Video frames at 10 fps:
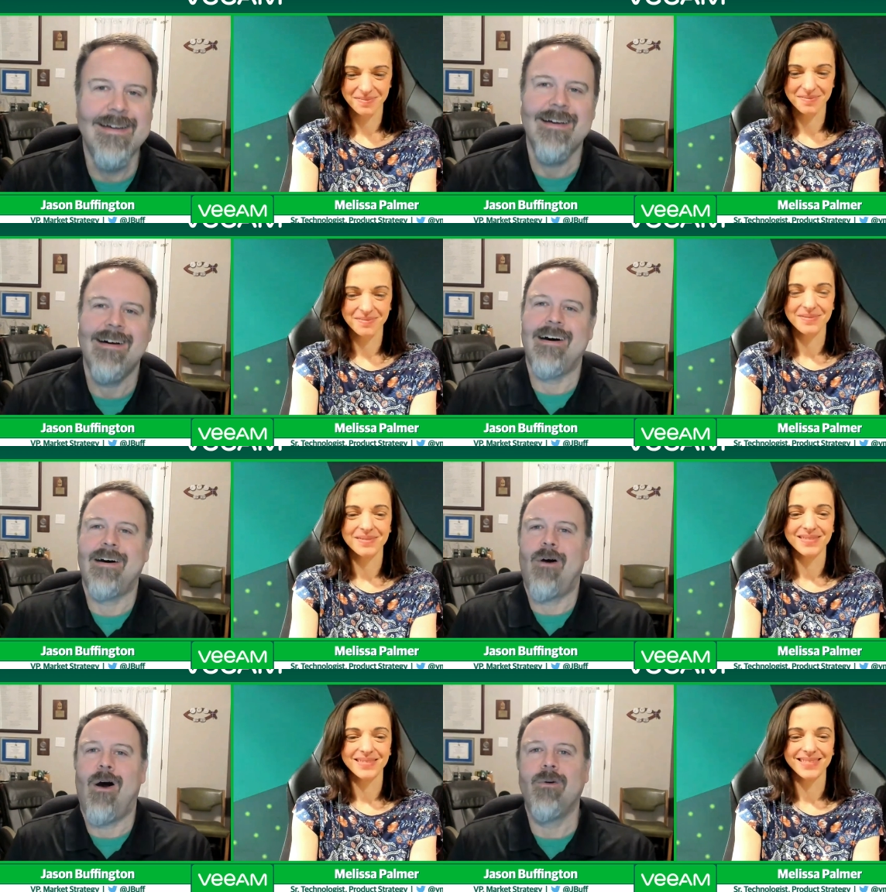Speaker 1: Um,
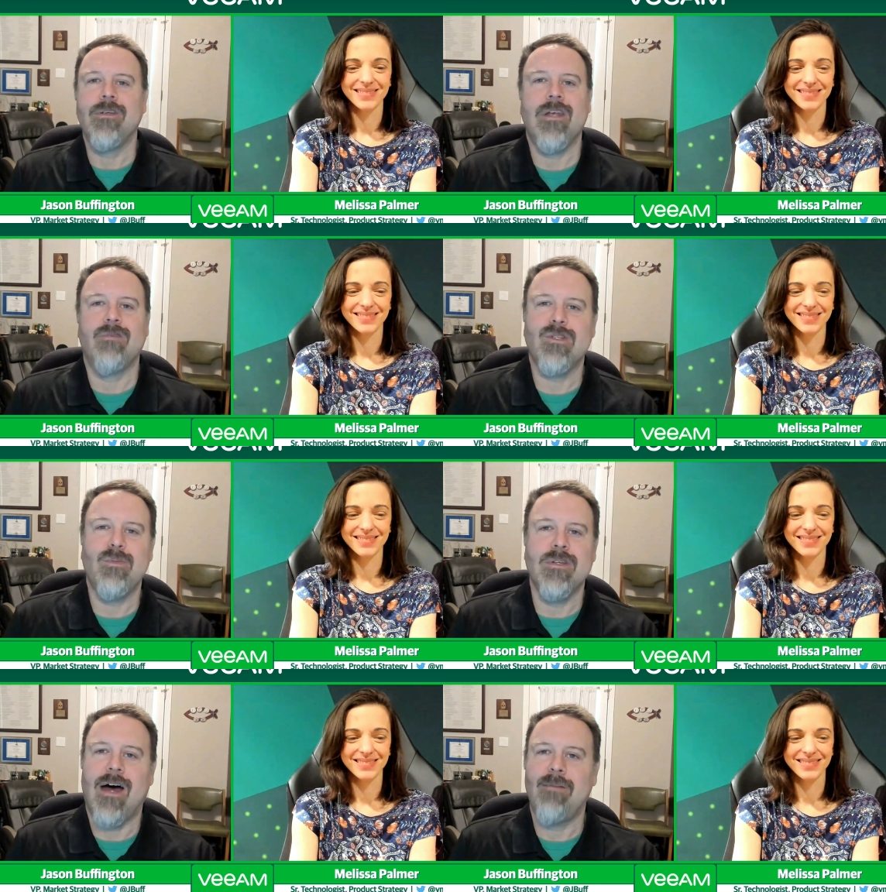always love to
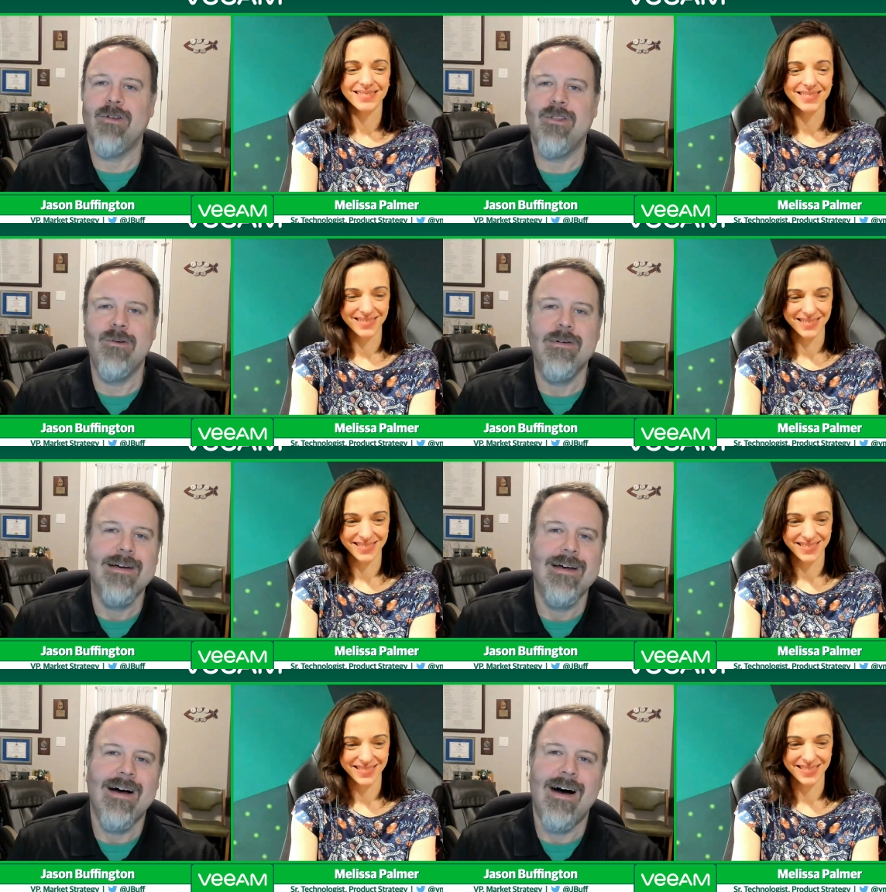spend time with you.
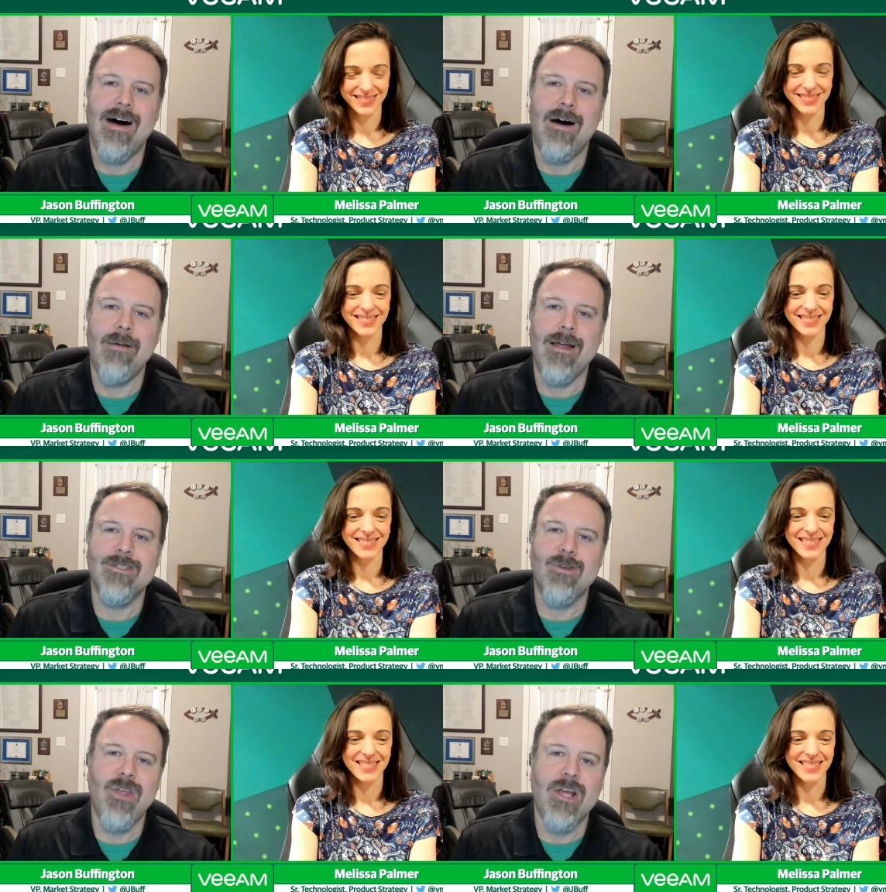Um, and
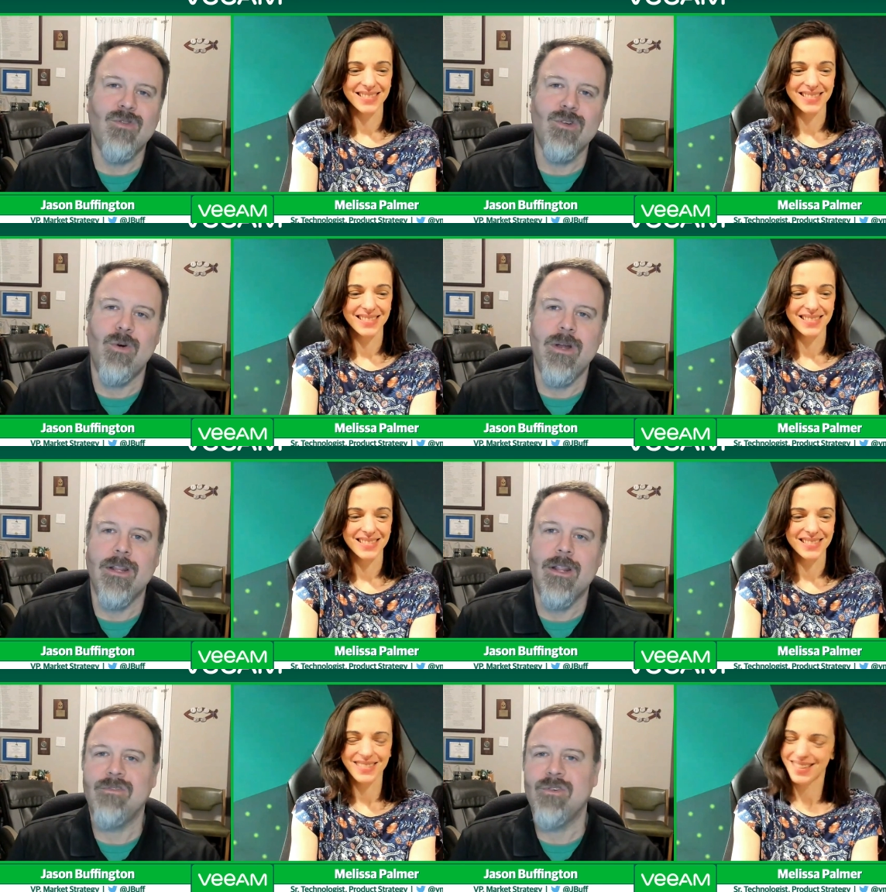so thanks for joining
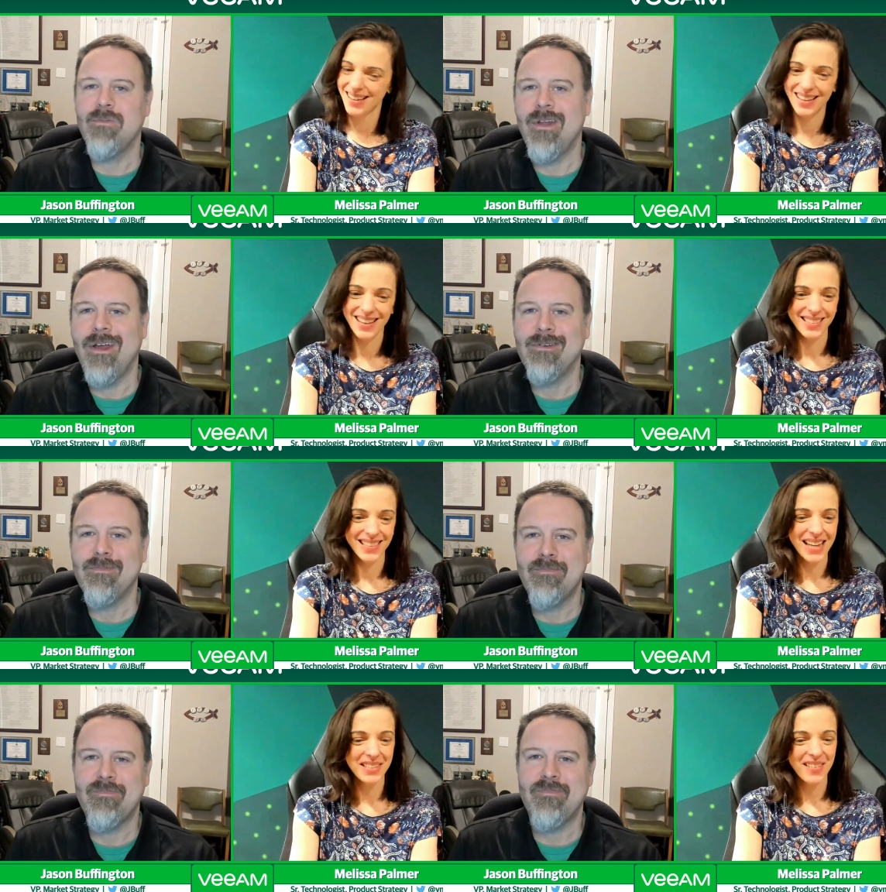the live stream today.
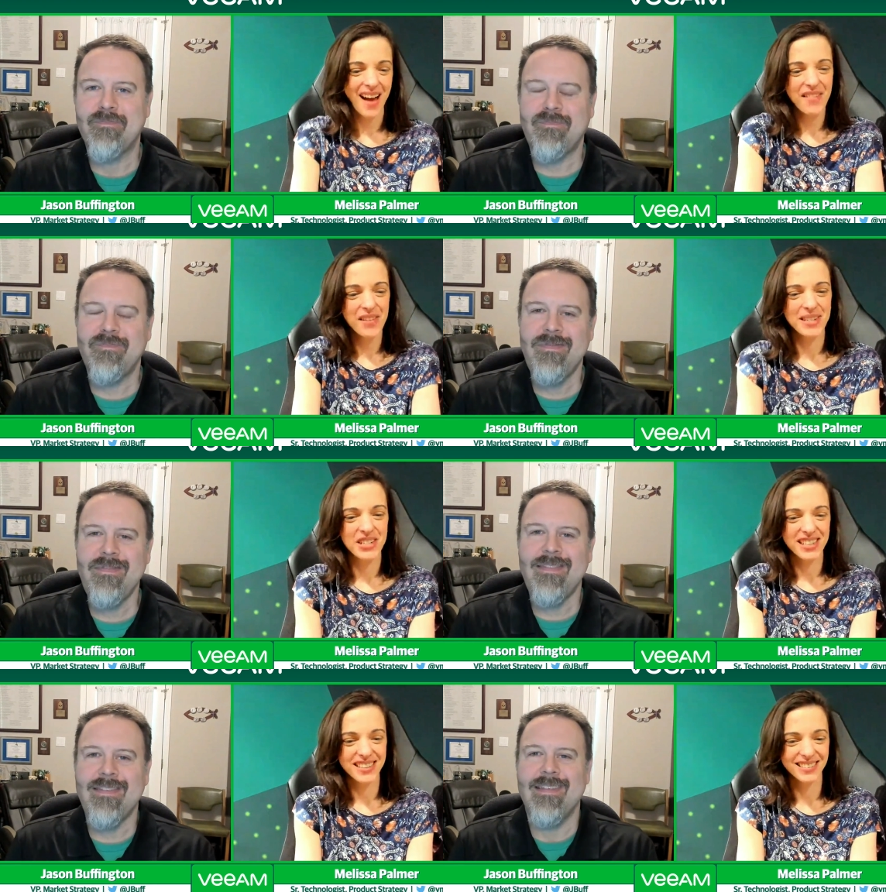
Speaker 2: Thanks for having me,
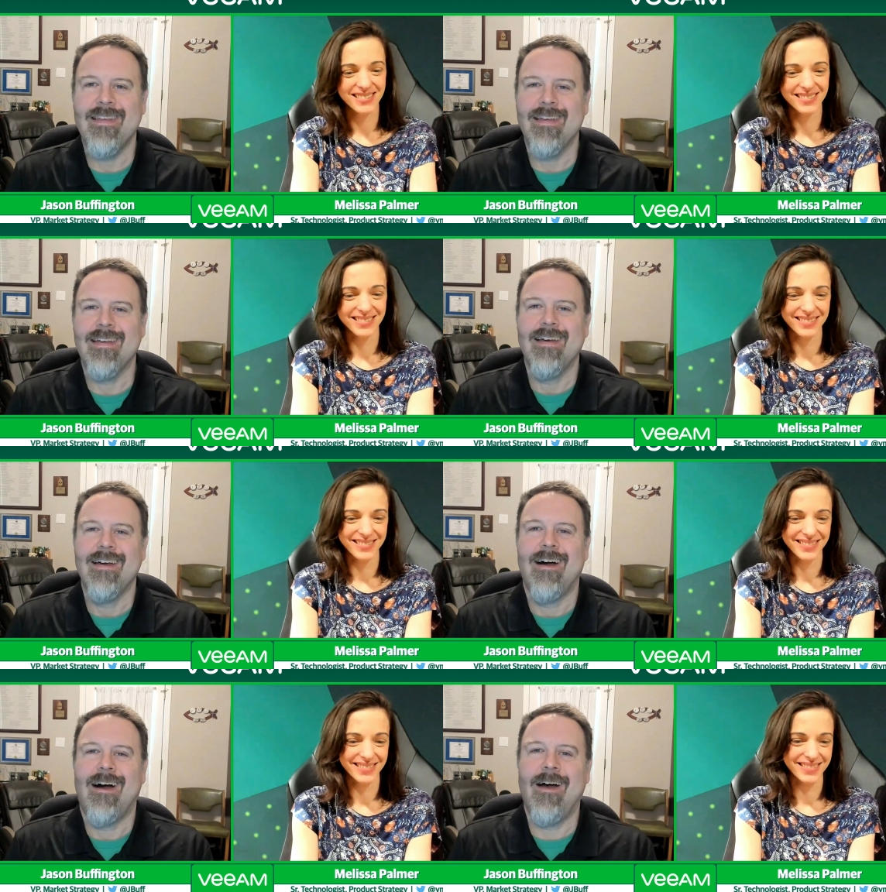Jason.
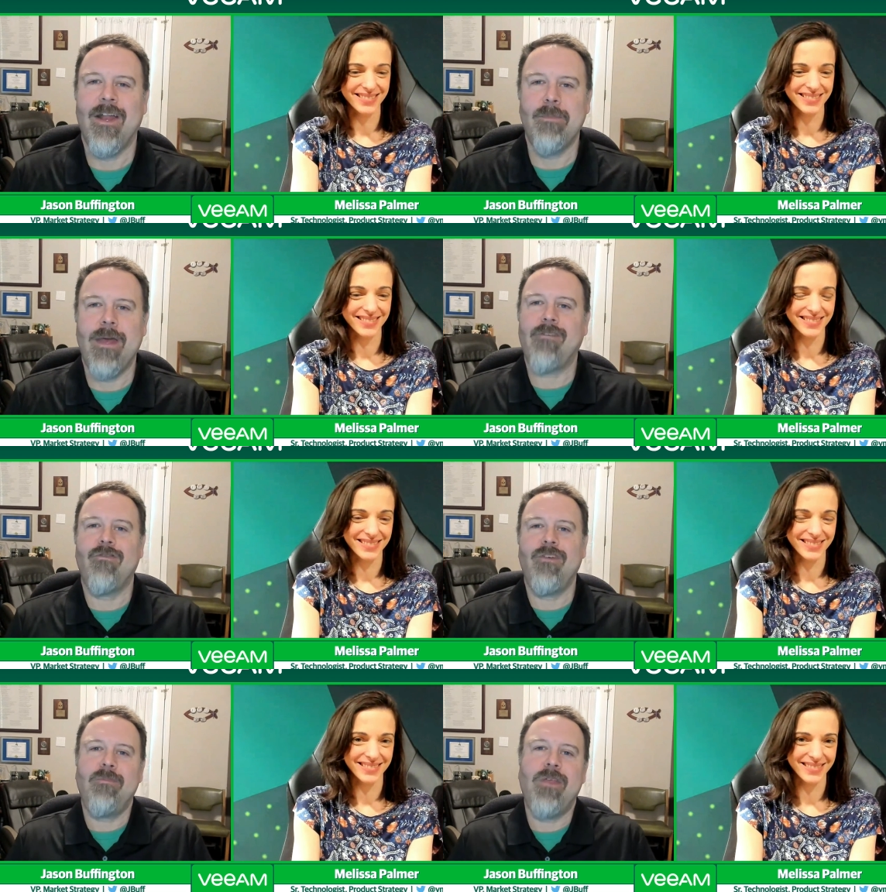
Speaker 1: All right. On behalf
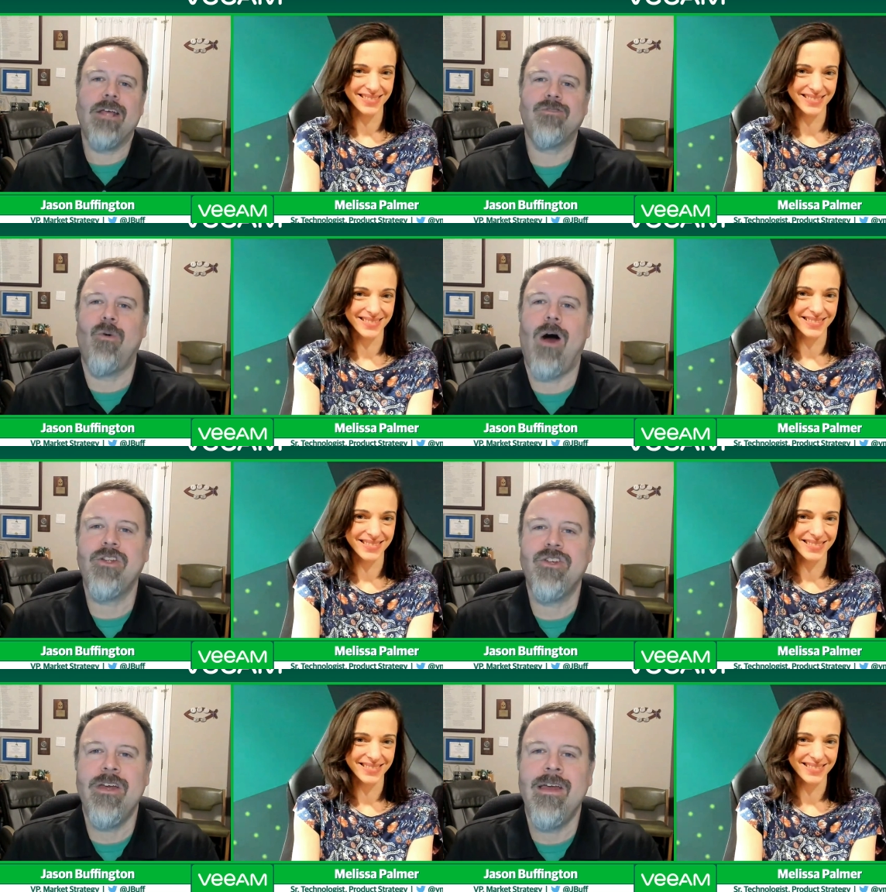of Veeam, thanks for
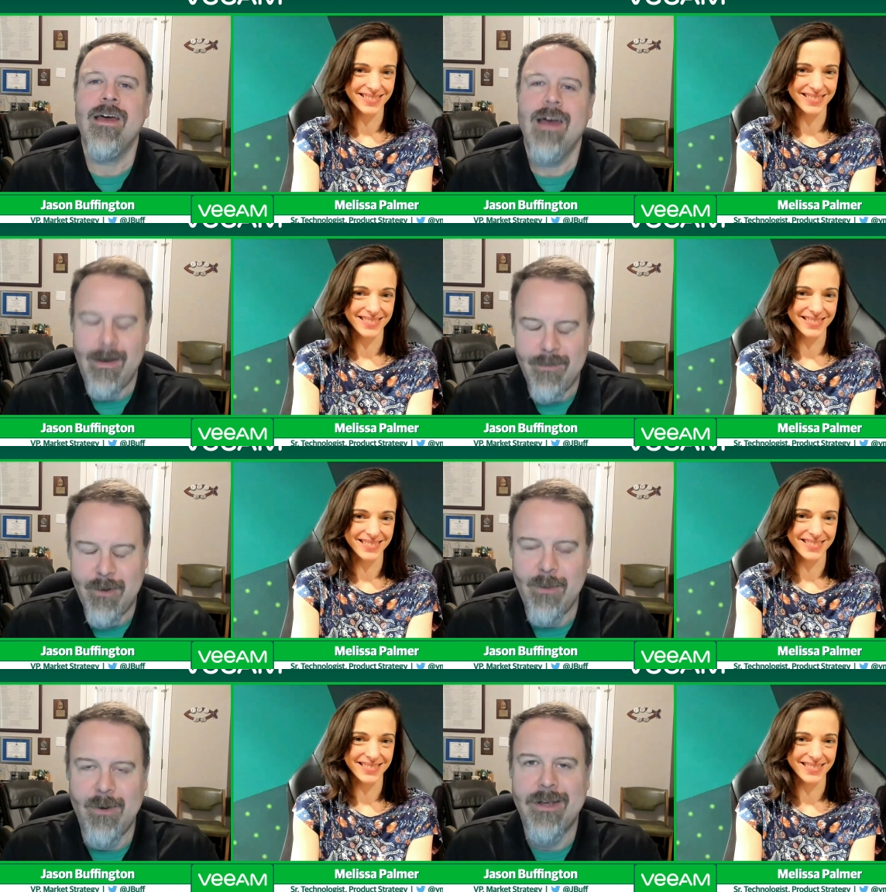watching. Have a
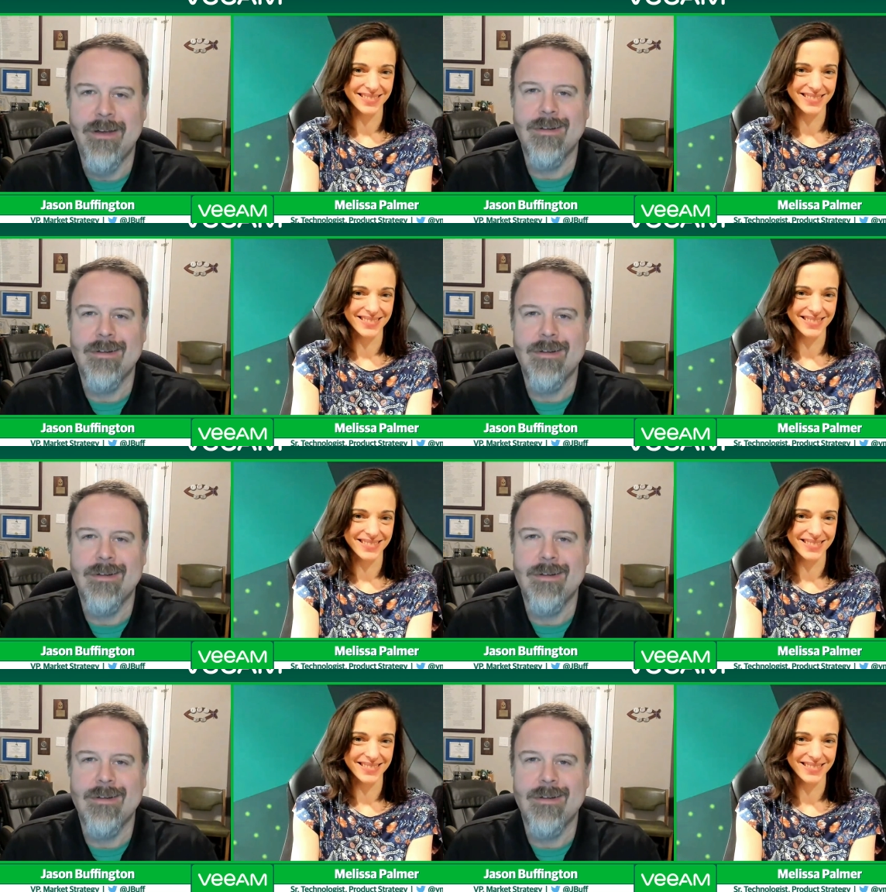great week.